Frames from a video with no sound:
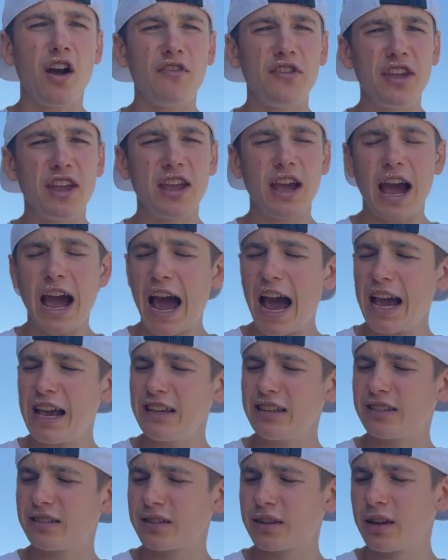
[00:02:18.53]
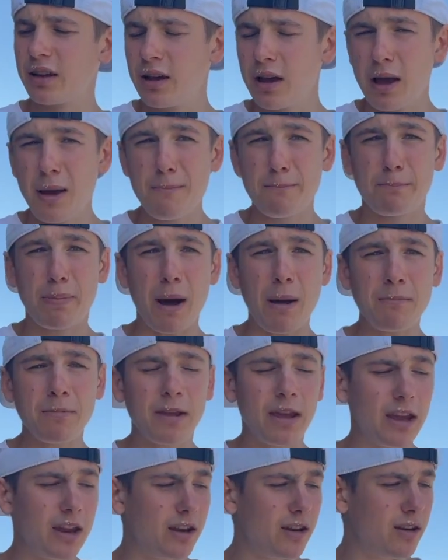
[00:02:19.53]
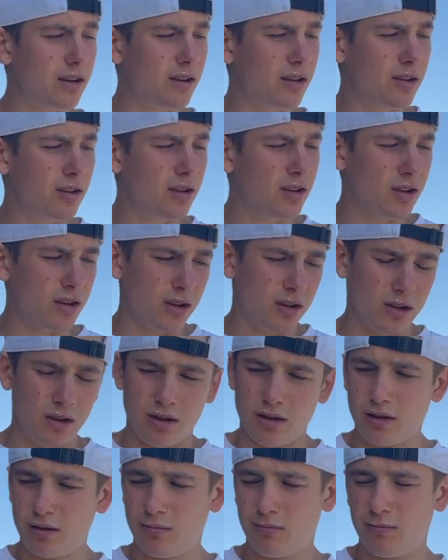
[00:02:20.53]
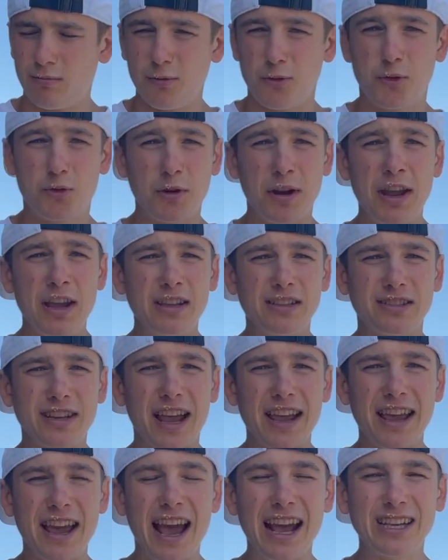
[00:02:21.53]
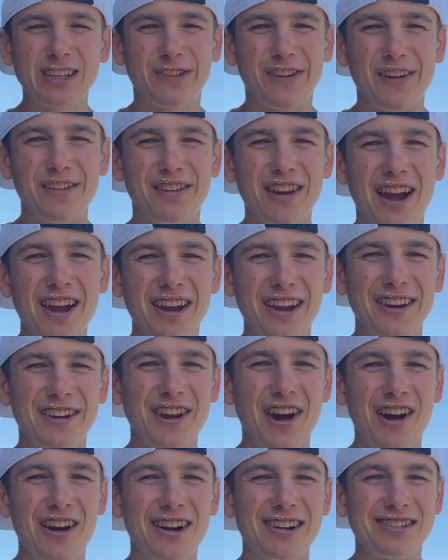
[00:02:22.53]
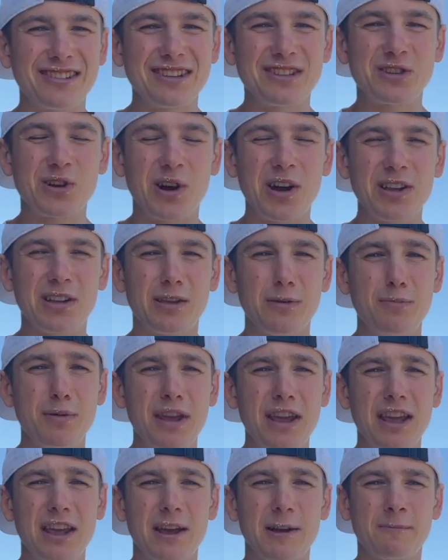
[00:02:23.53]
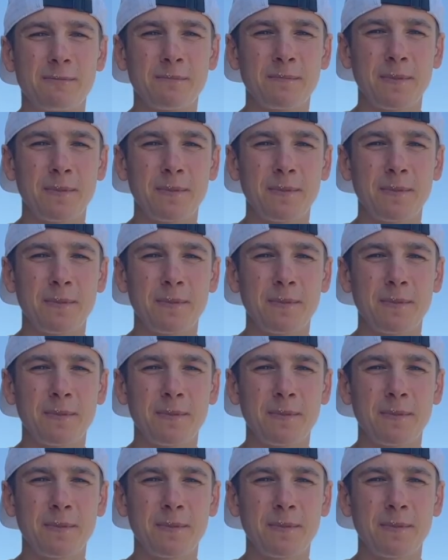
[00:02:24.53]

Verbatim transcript: of the iced pumpkin drinks, I guess, from Dunkin' Donuts is going to be